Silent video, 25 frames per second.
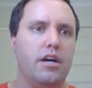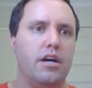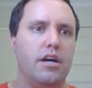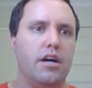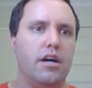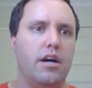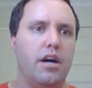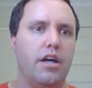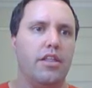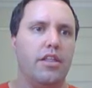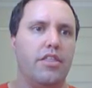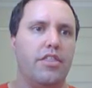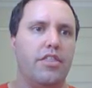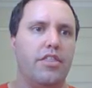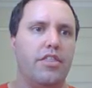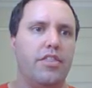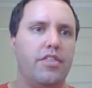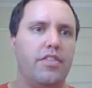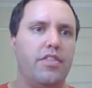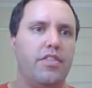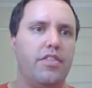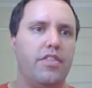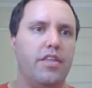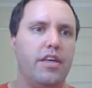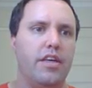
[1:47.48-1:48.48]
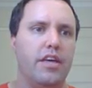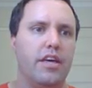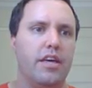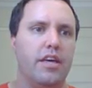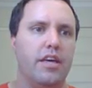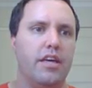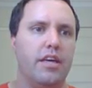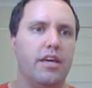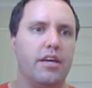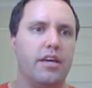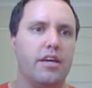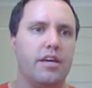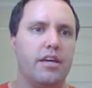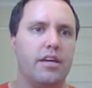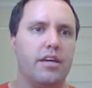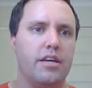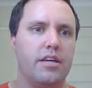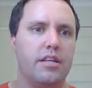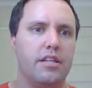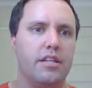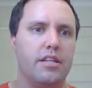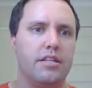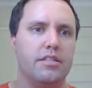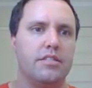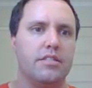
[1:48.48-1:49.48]
I think,
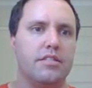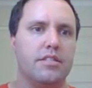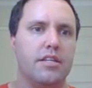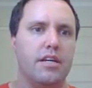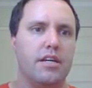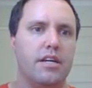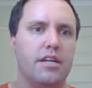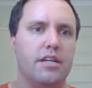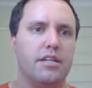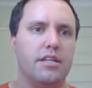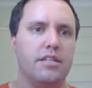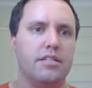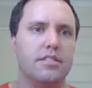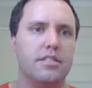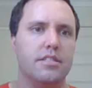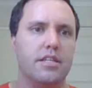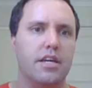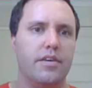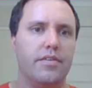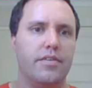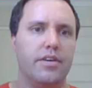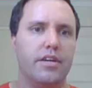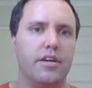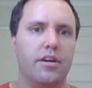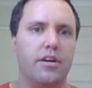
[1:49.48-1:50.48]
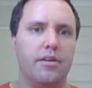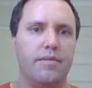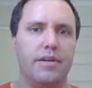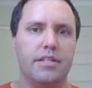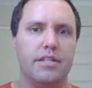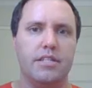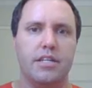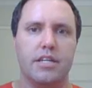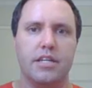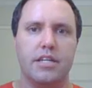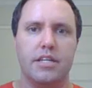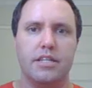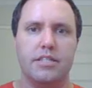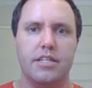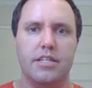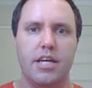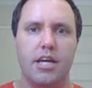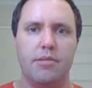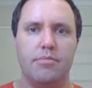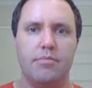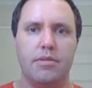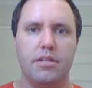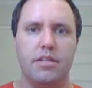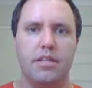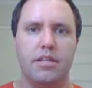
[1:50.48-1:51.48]
let's see how we go about chucking a
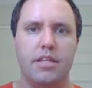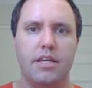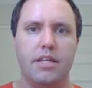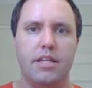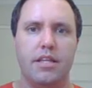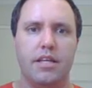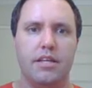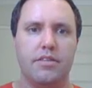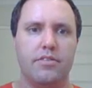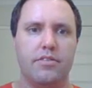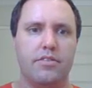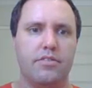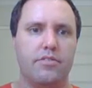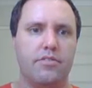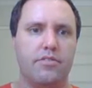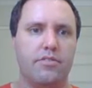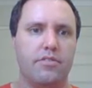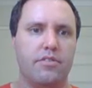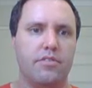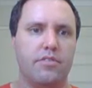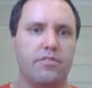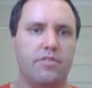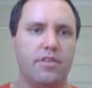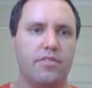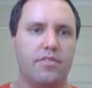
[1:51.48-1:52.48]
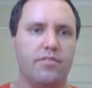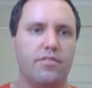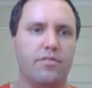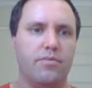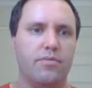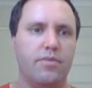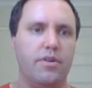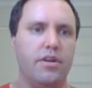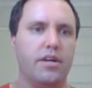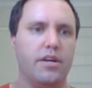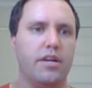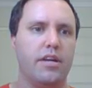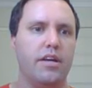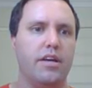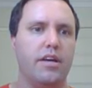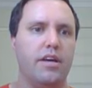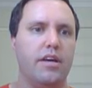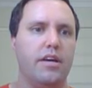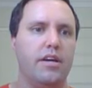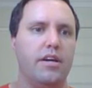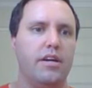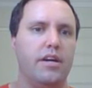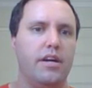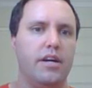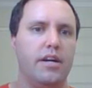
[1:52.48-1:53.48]
table in there. That sort of seems to work.
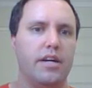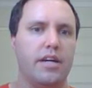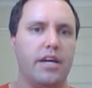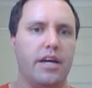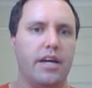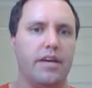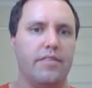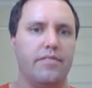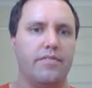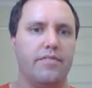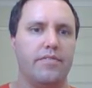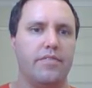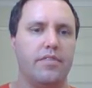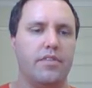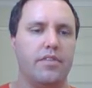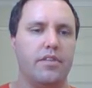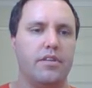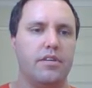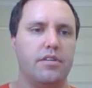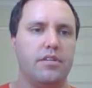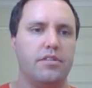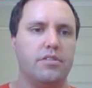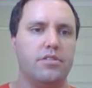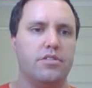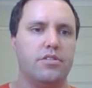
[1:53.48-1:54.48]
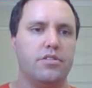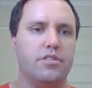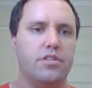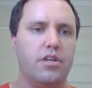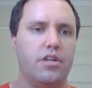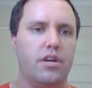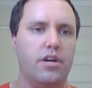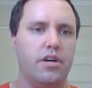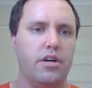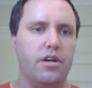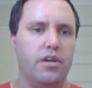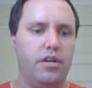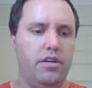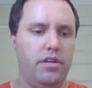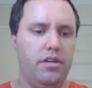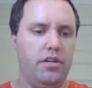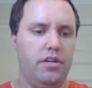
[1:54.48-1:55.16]
Okay, so